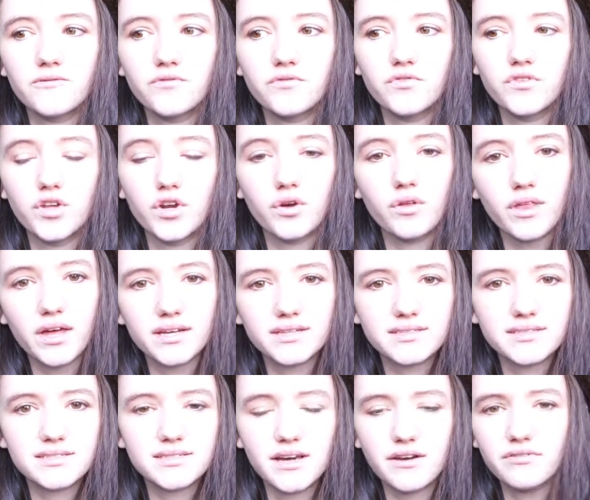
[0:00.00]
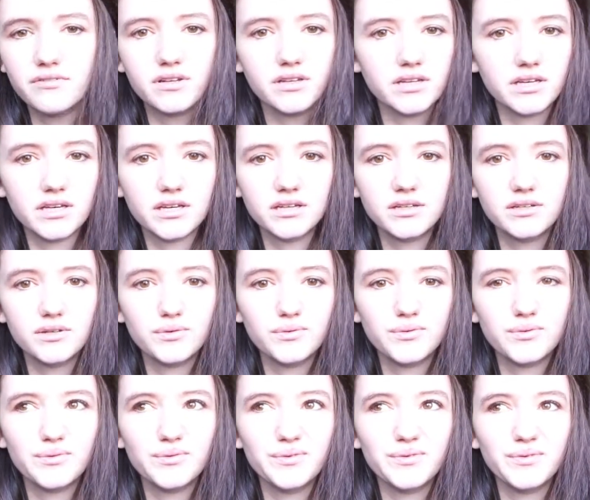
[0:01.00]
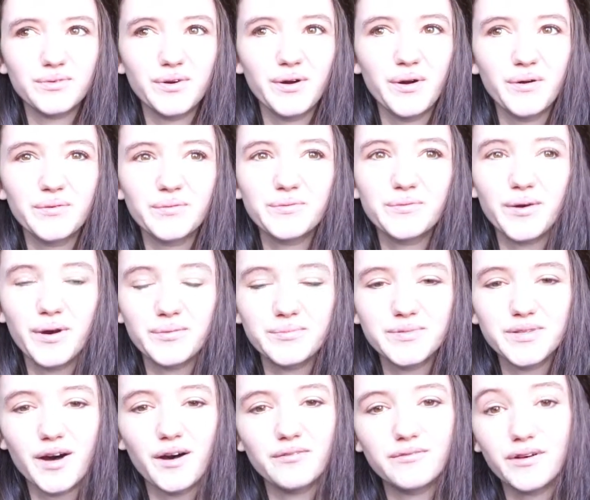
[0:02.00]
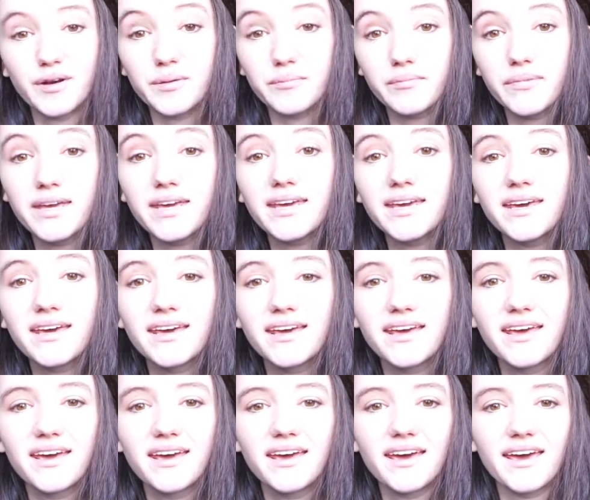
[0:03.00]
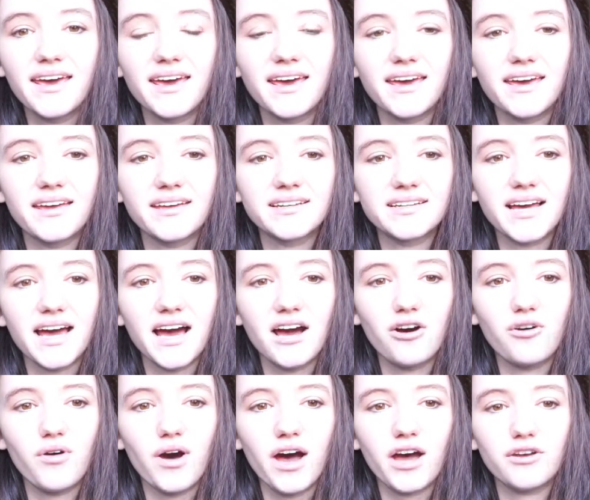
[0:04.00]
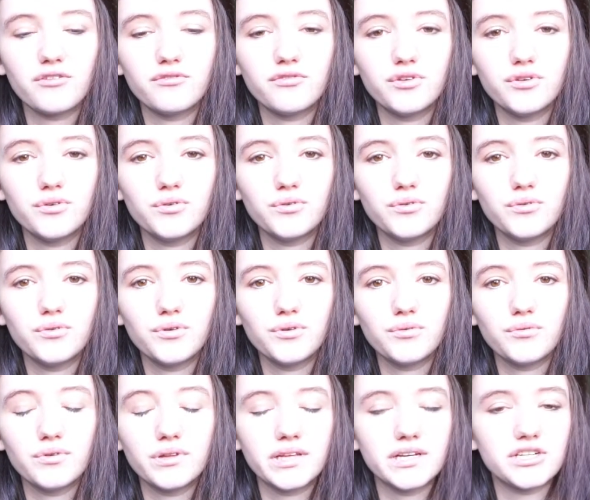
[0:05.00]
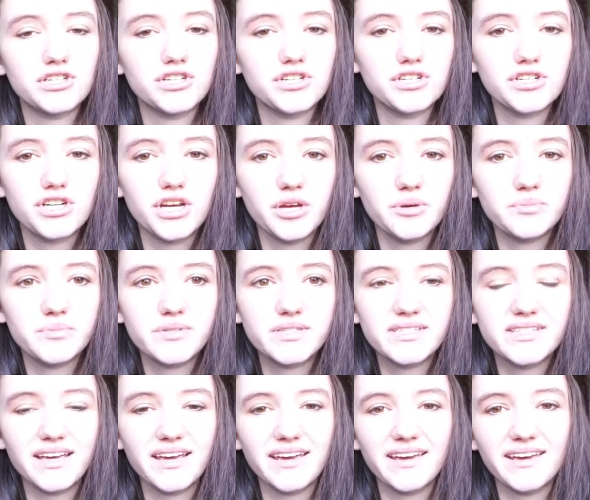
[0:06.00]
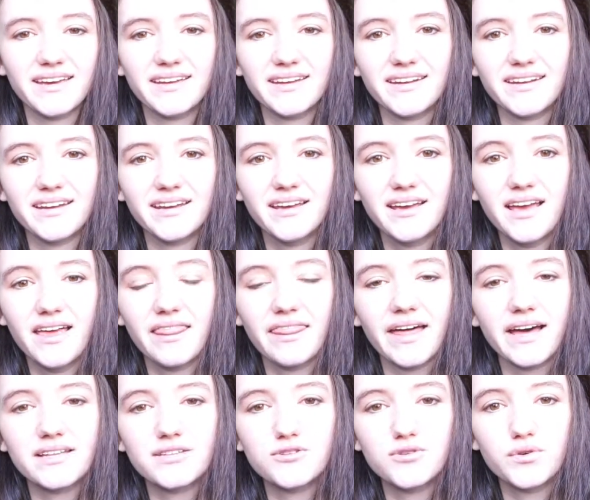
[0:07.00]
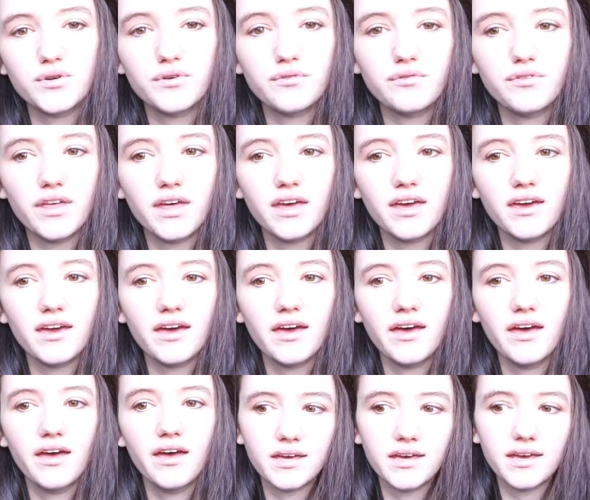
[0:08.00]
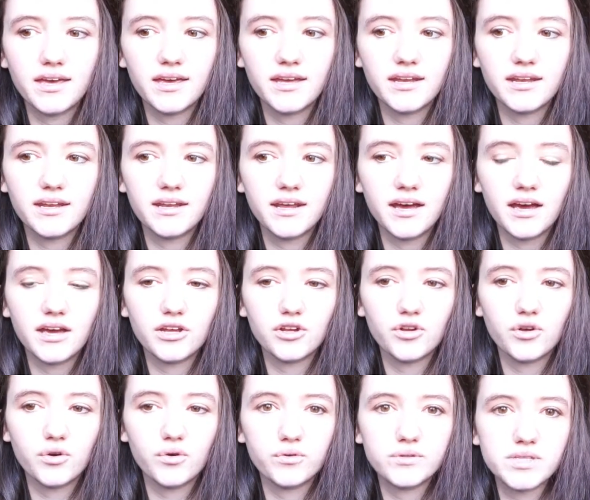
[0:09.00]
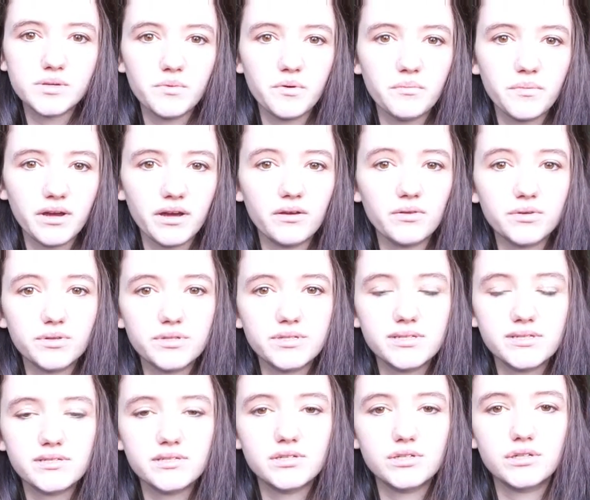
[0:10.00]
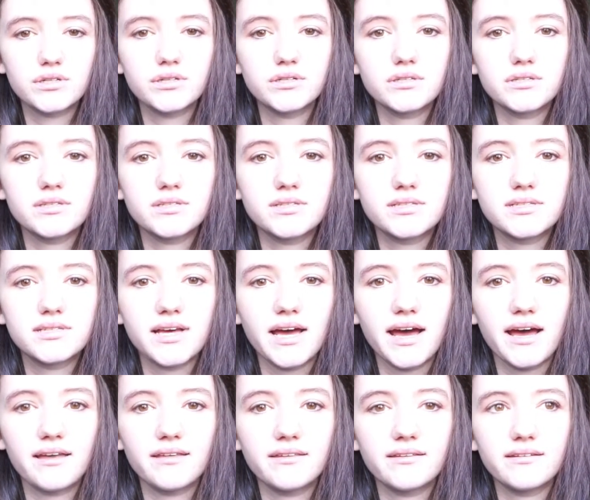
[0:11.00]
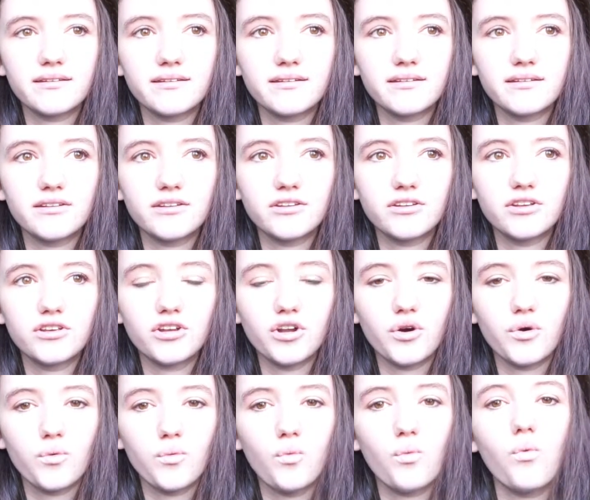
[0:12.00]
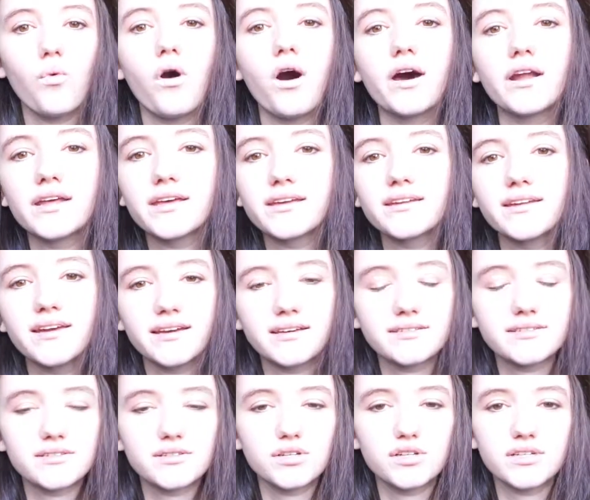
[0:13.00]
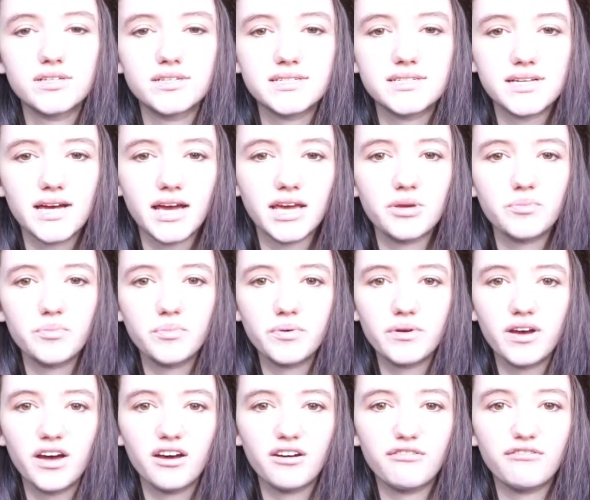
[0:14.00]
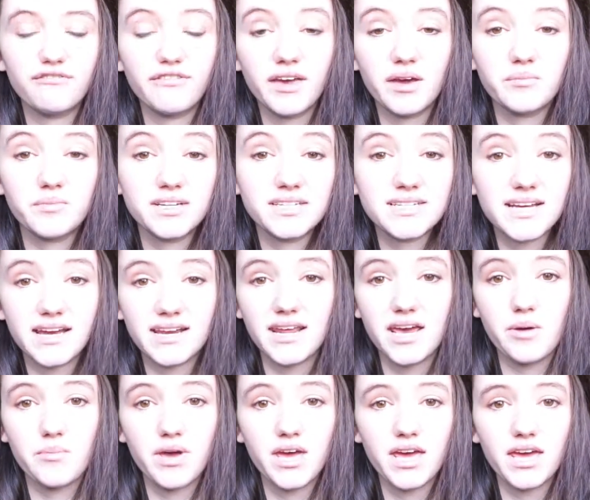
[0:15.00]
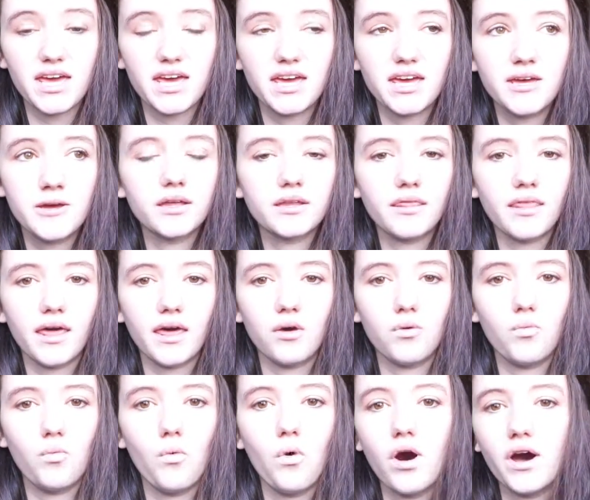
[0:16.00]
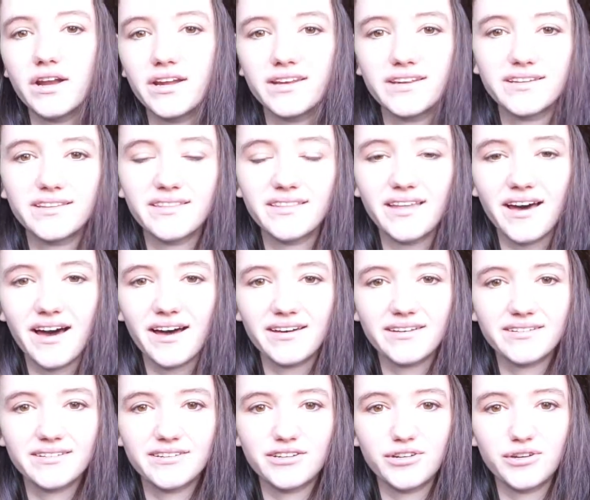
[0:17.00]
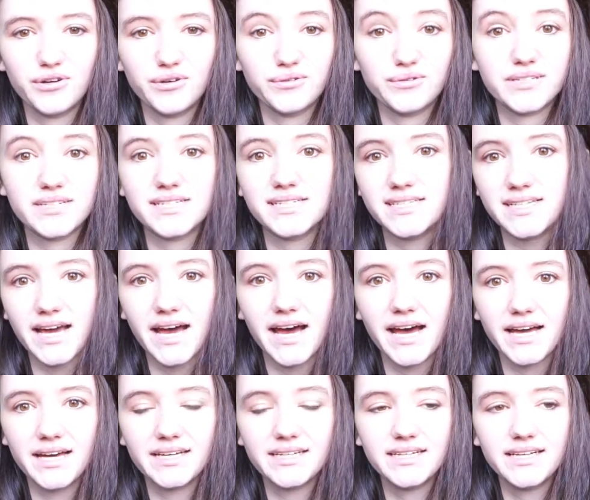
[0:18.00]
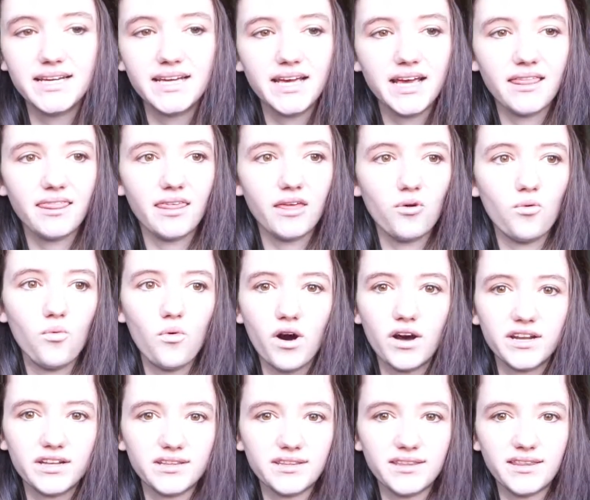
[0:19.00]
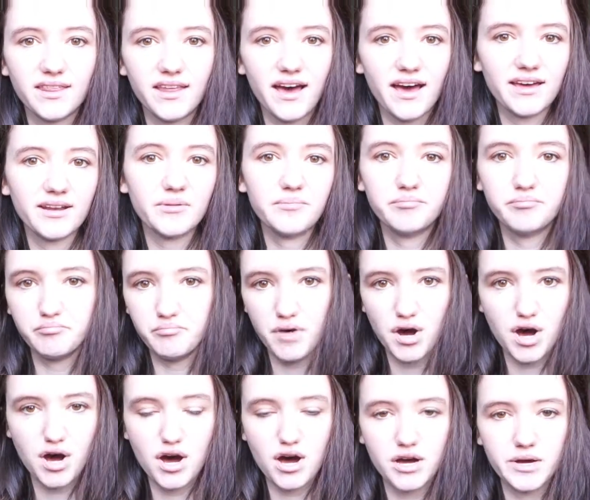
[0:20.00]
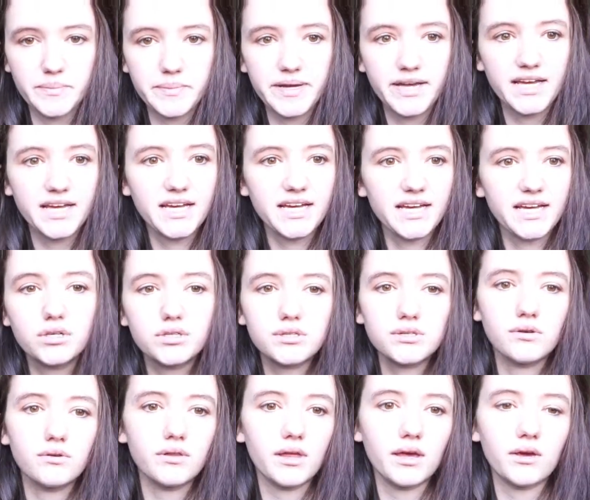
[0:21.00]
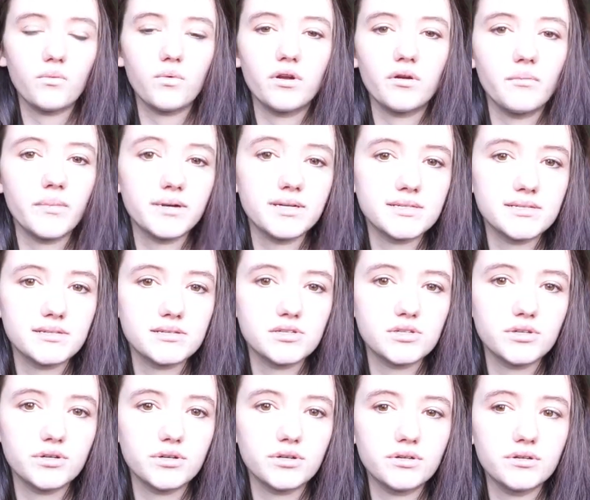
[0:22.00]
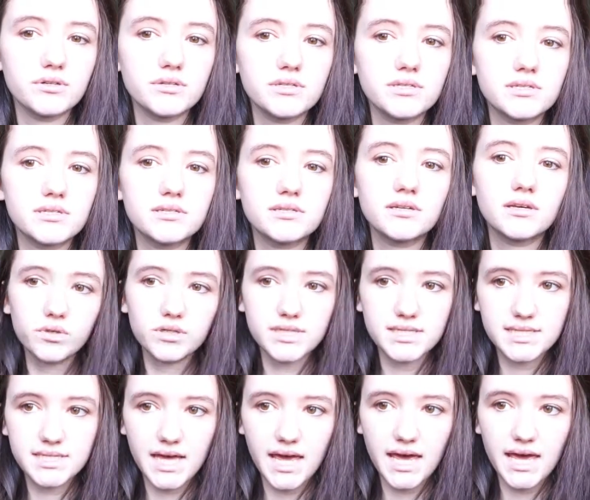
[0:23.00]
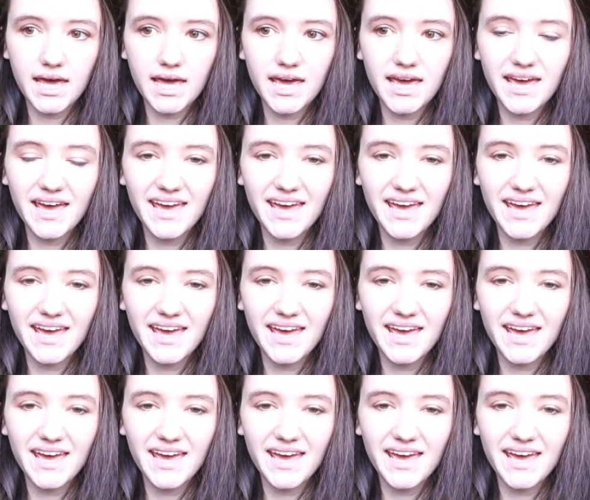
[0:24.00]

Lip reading: you know, that definitely rubbed off on me and how I viewed relationships and that sort of thing. And I know some of my other sisters had, you know, wanted a certain type of family dynamic. They wanted that, you know, dad. They wanted that mom. So like one of my sisters will say,